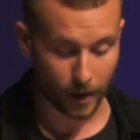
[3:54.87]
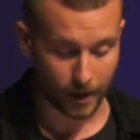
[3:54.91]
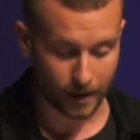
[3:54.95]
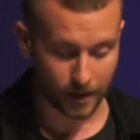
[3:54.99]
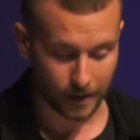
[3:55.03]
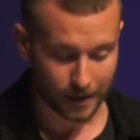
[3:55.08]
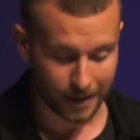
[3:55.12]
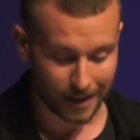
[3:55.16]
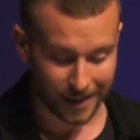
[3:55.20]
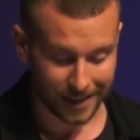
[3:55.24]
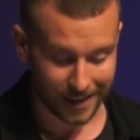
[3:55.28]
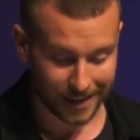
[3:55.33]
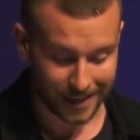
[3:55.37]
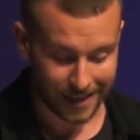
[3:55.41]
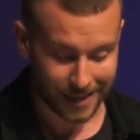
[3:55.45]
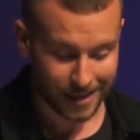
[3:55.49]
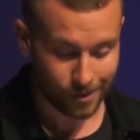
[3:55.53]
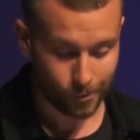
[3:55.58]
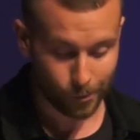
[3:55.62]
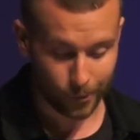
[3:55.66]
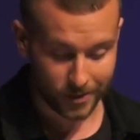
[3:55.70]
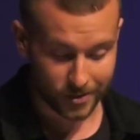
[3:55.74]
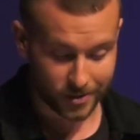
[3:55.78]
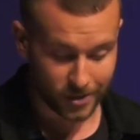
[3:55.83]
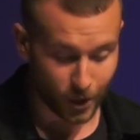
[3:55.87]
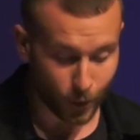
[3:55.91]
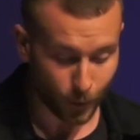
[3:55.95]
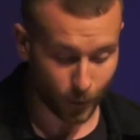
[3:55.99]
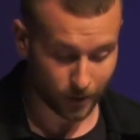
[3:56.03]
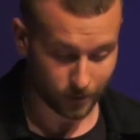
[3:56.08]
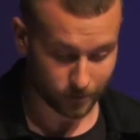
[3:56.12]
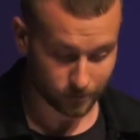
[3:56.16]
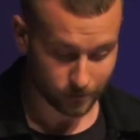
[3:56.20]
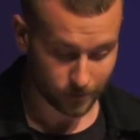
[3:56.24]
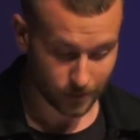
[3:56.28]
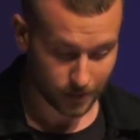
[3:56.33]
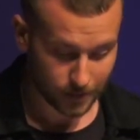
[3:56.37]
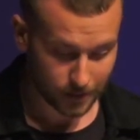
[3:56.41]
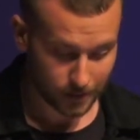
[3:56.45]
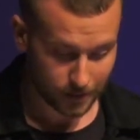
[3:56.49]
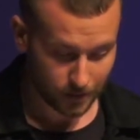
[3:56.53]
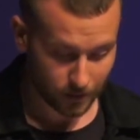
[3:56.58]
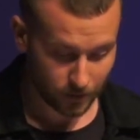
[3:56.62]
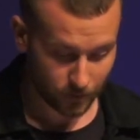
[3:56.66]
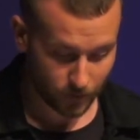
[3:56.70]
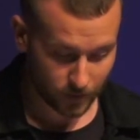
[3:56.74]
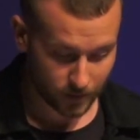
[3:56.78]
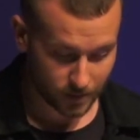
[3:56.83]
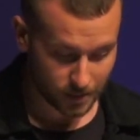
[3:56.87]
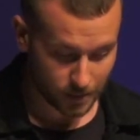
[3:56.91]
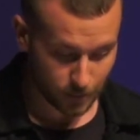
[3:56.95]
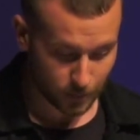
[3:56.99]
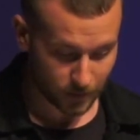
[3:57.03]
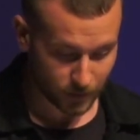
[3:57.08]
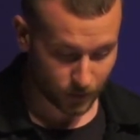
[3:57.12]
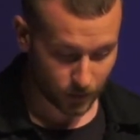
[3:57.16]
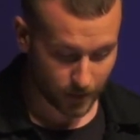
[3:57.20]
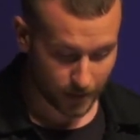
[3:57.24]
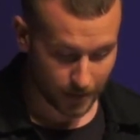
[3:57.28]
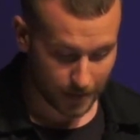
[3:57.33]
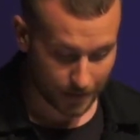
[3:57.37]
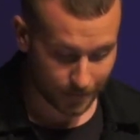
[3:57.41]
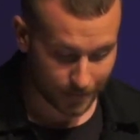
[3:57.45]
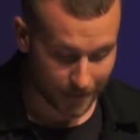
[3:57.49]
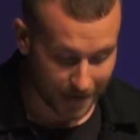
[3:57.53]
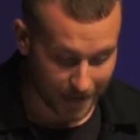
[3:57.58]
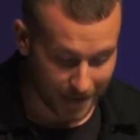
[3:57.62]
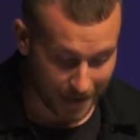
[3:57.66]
what he was doing. Verse number three, and they